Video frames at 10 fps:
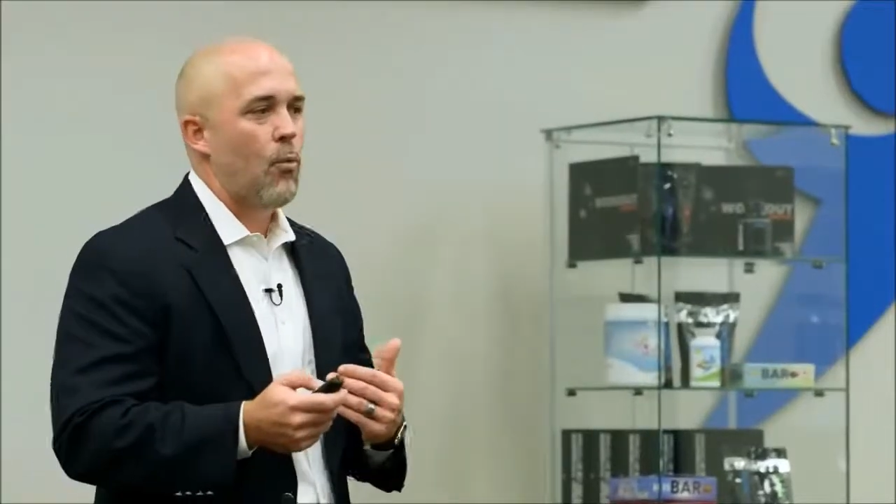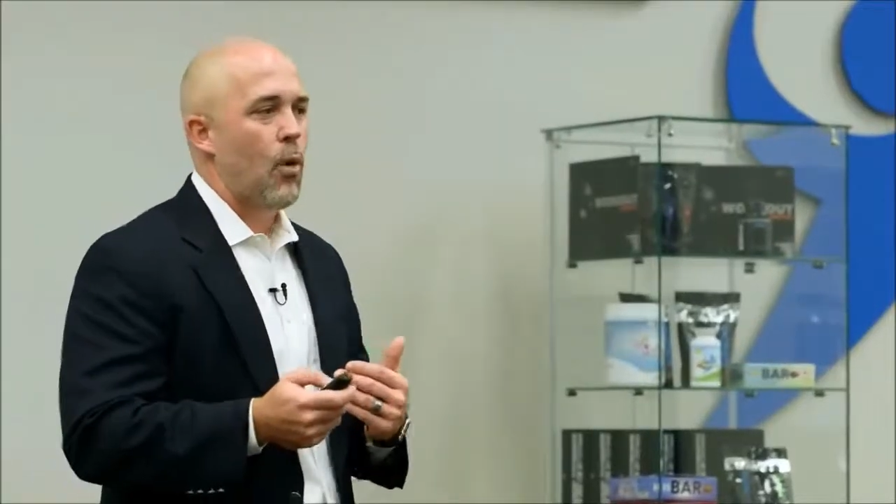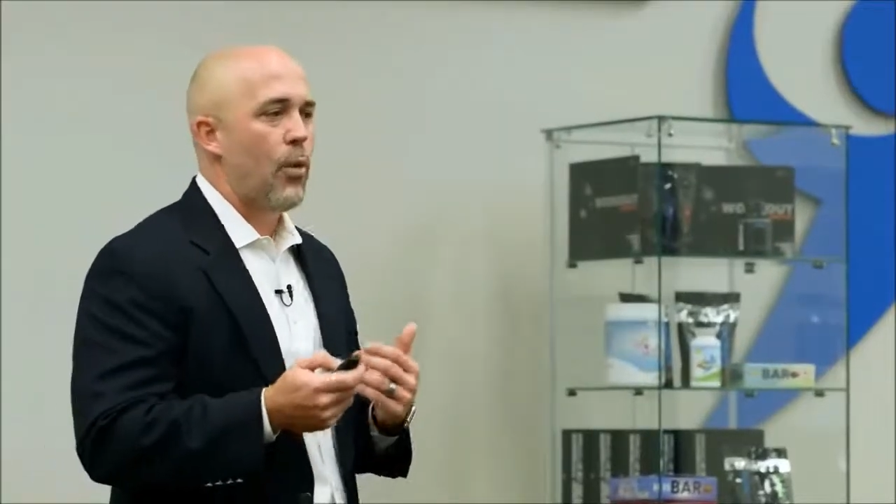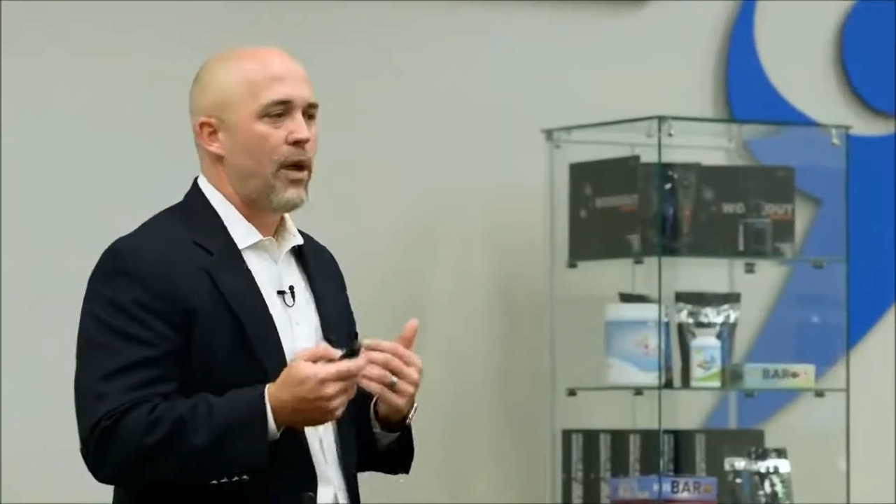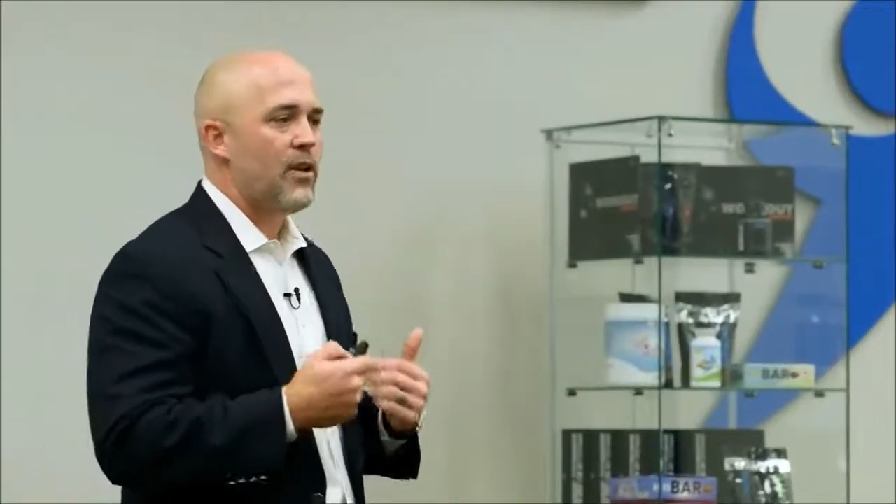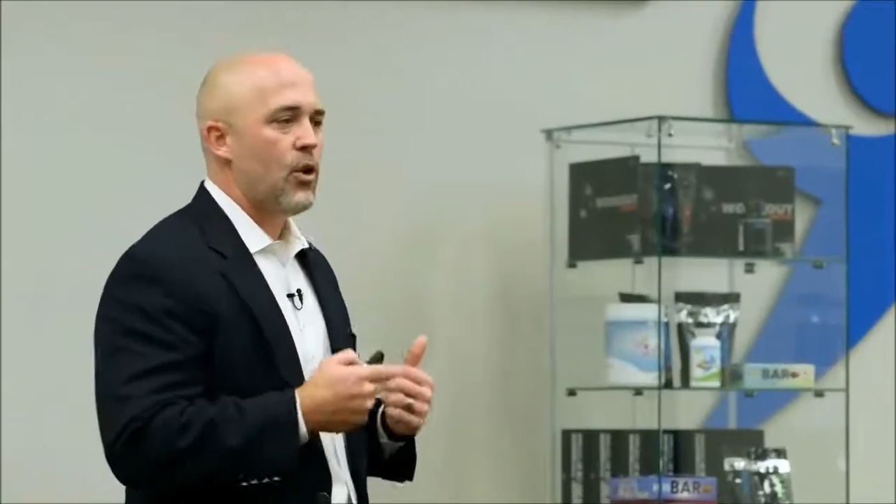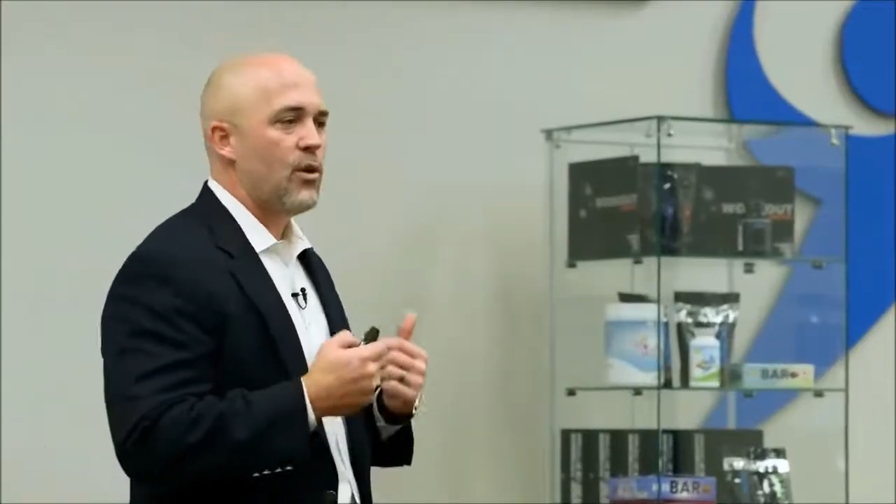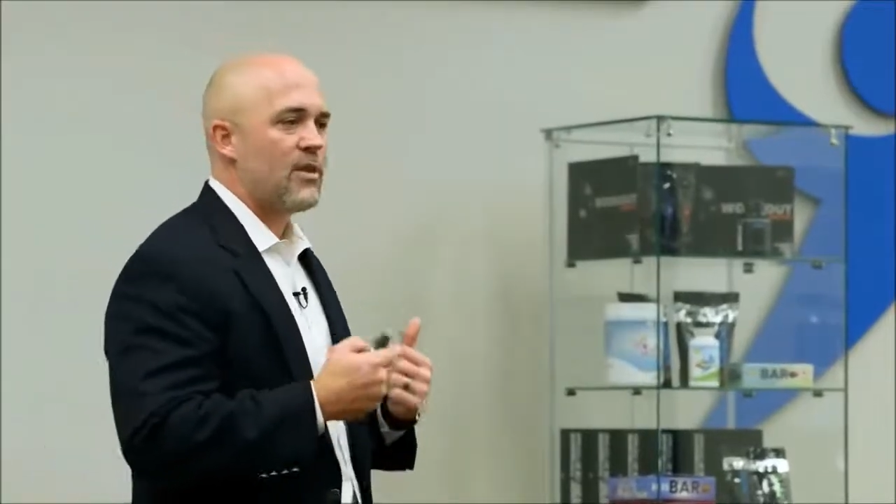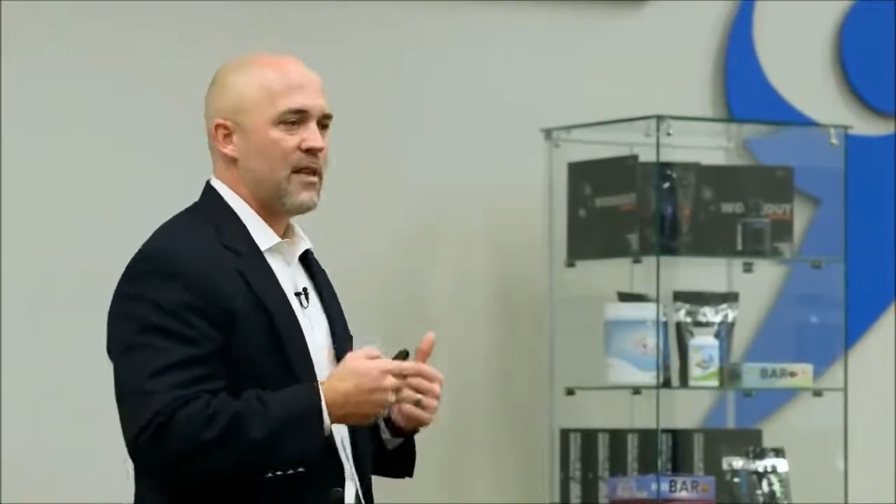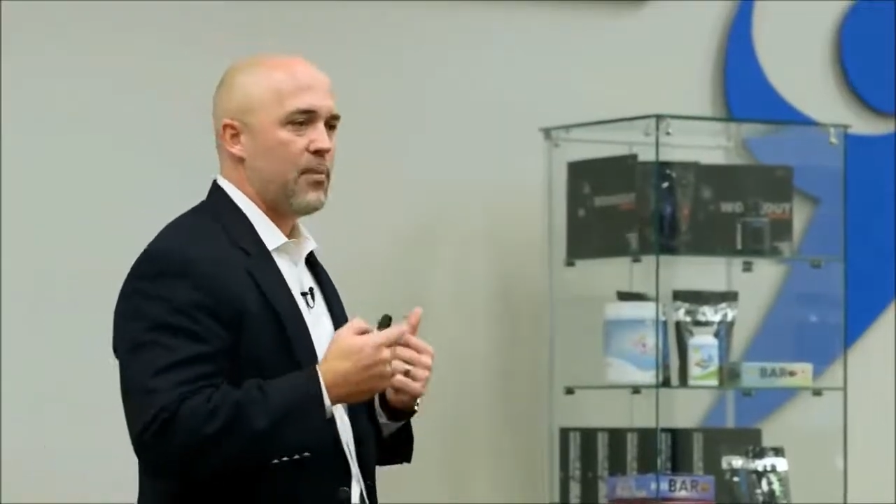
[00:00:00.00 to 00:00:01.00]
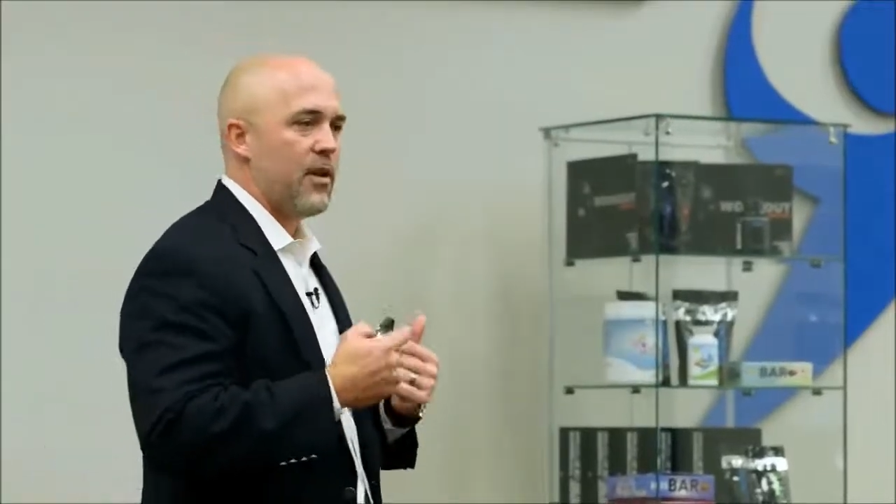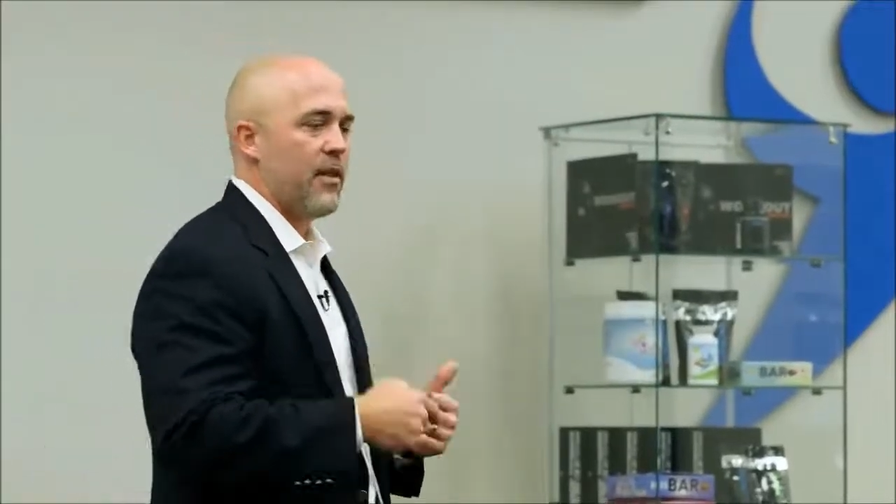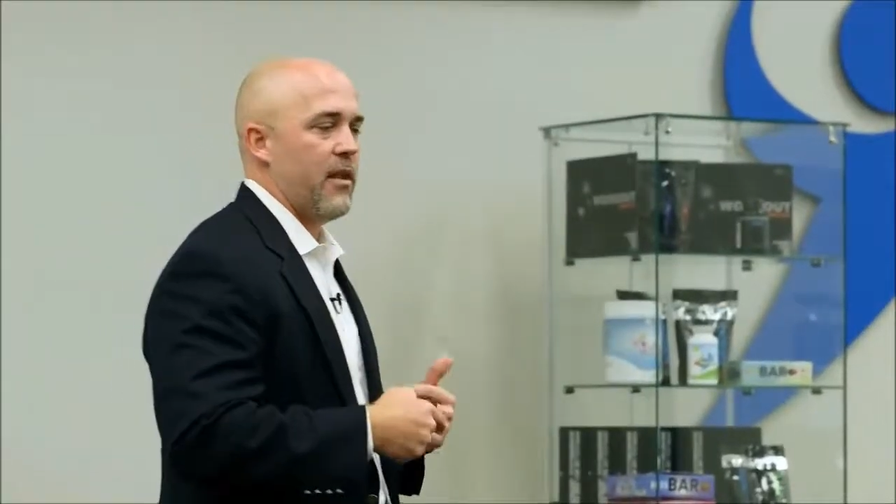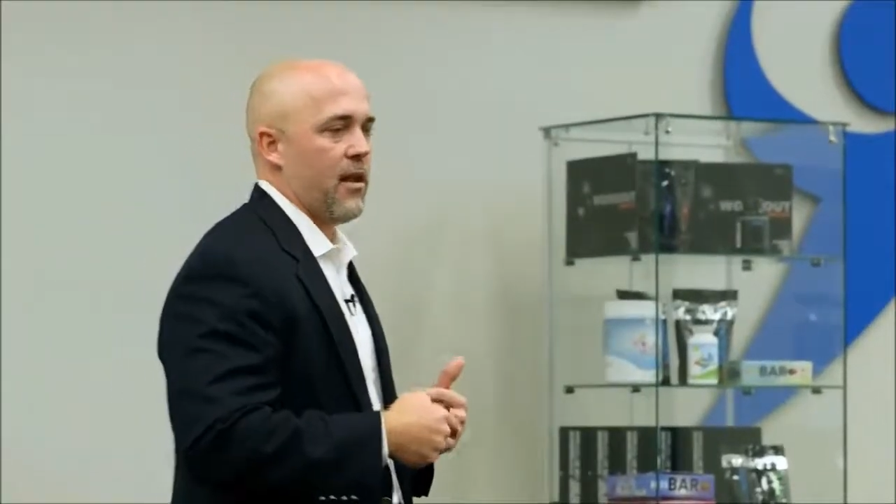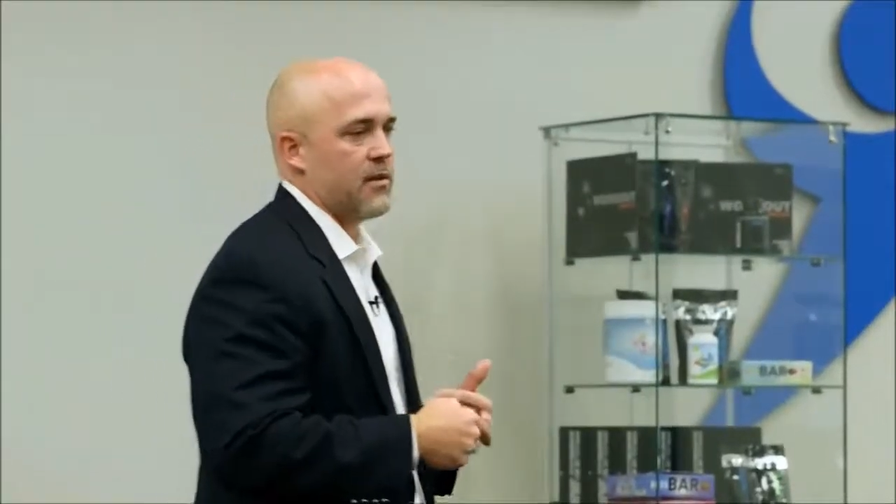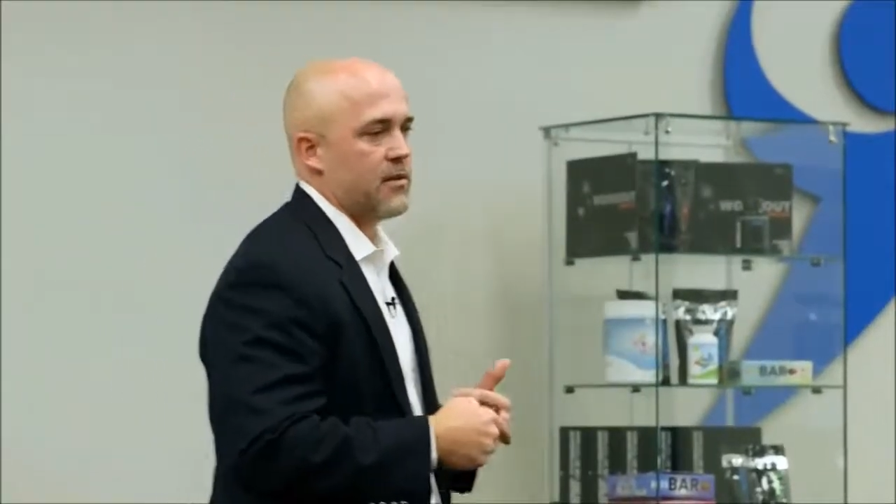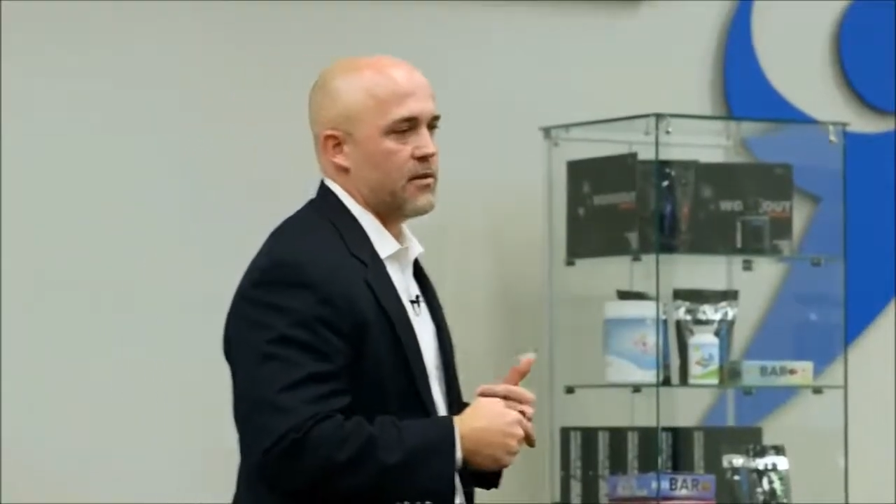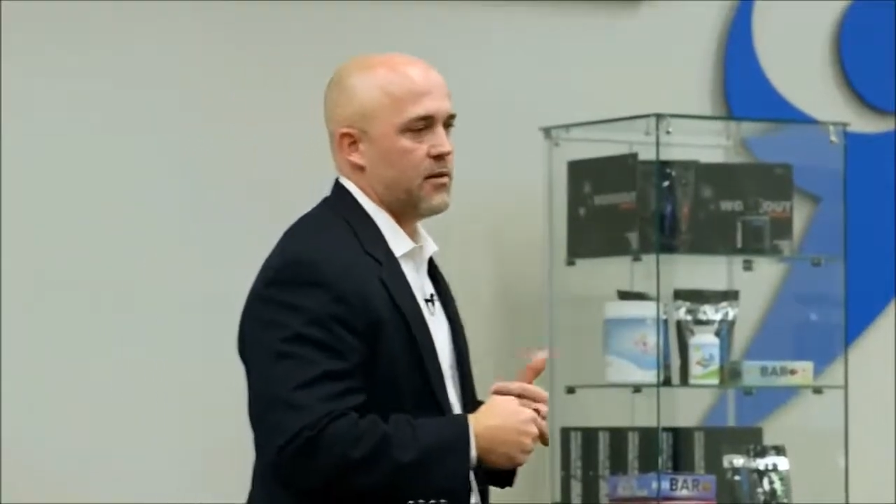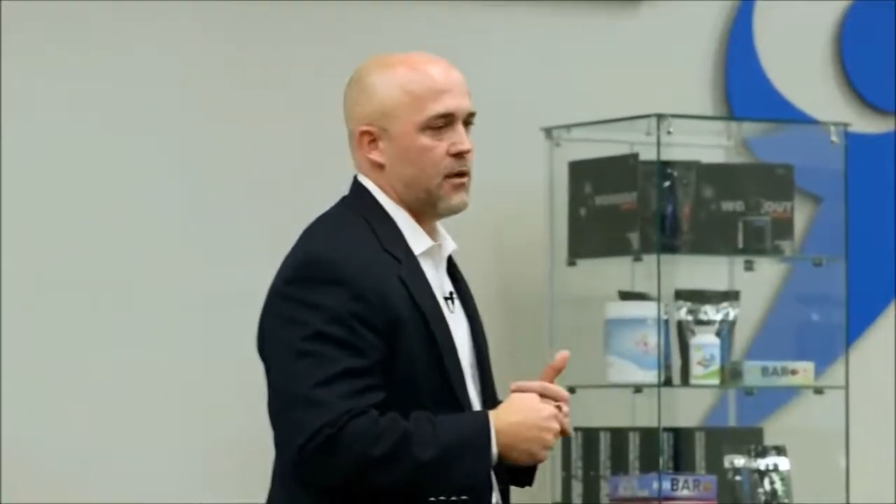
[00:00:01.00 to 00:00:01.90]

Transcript: what we do is simply this.